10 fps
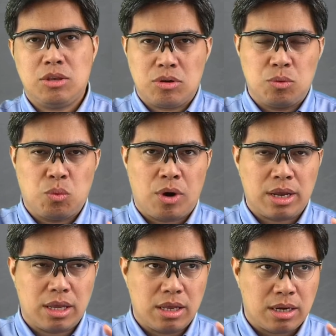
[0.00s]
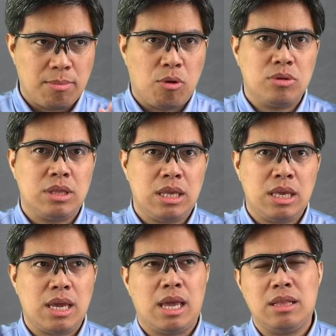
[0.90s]
could work
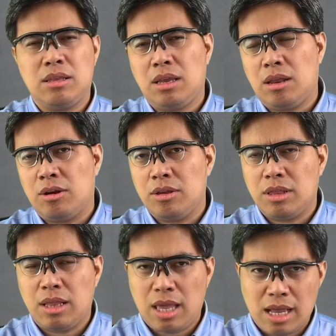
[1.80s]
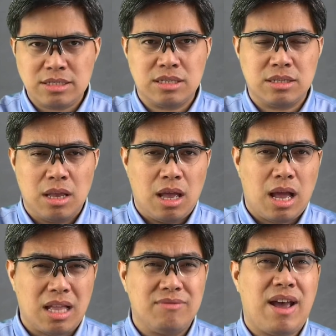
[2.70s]
remotely, and it has its
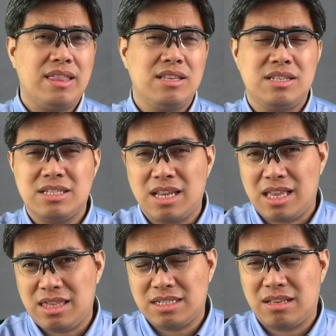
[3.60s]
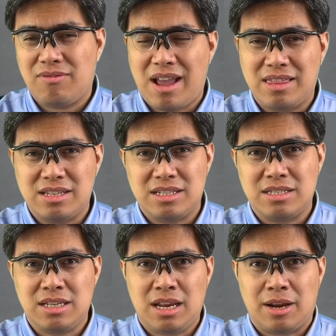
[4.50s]
advantages and
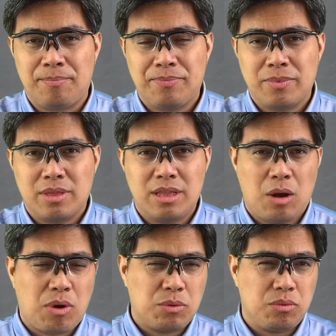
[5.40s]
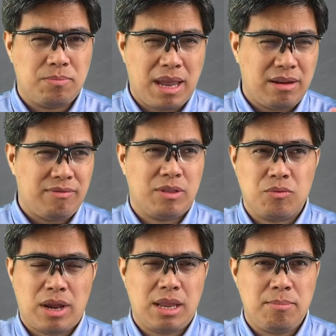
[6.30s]
disadvantages here. Now, what would benefit
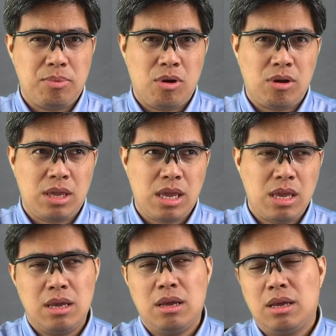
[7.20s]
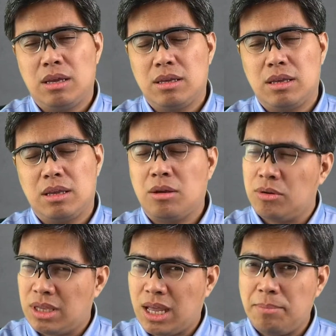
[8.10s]
one employee?
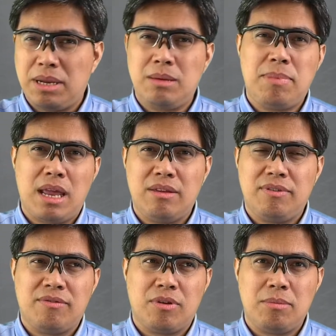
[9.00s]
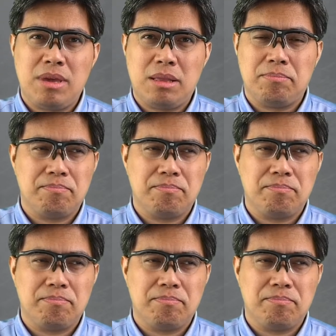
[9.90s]
Could the company benefit from it?